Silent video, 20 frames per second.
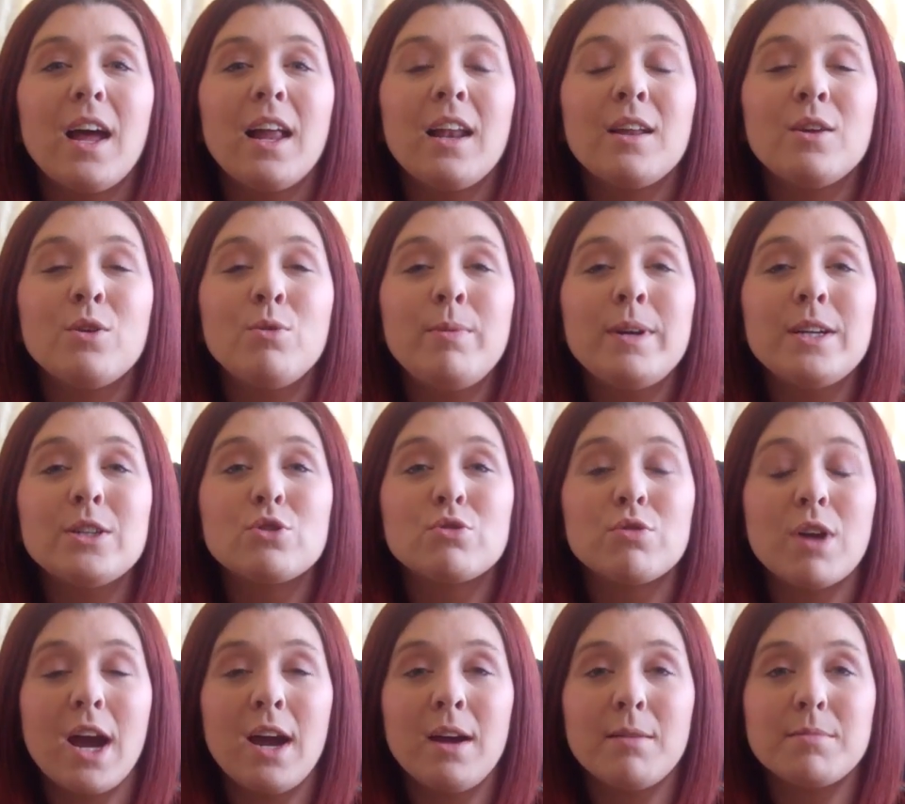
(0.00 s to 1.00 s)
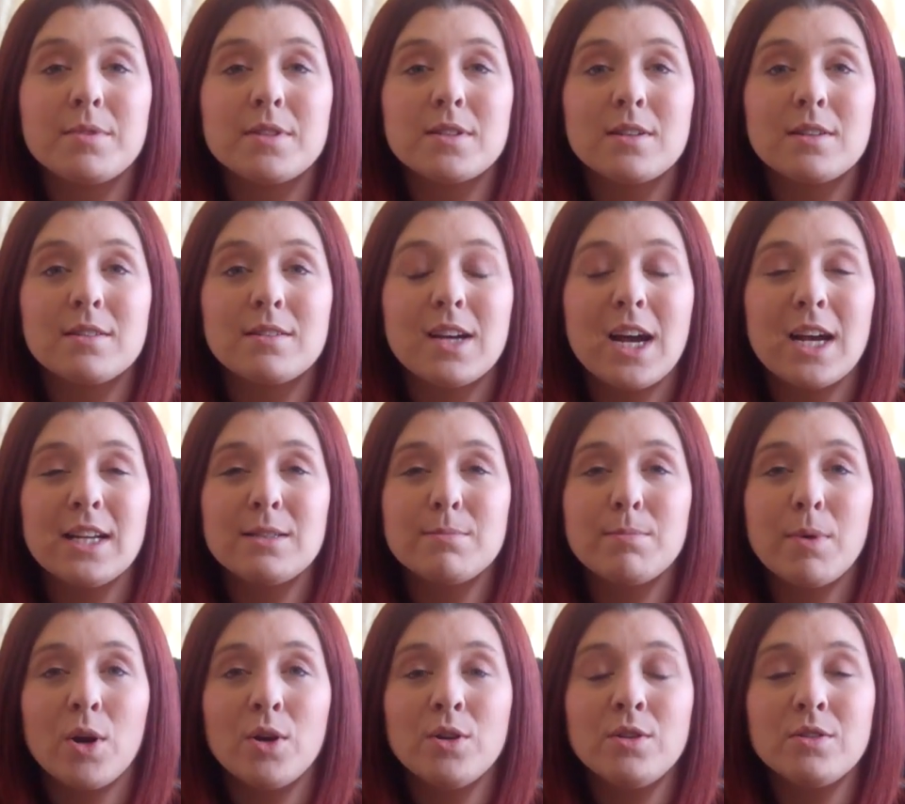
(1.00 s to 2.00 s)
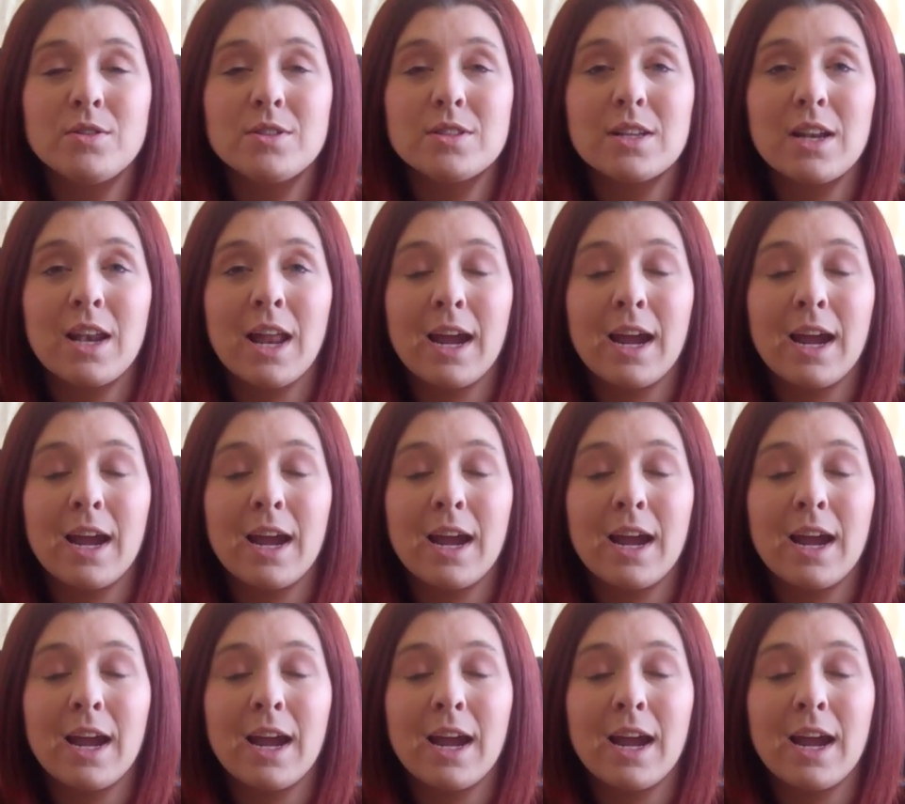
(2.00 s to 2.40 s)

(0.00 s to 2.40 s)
a little bit trapped, I suppose,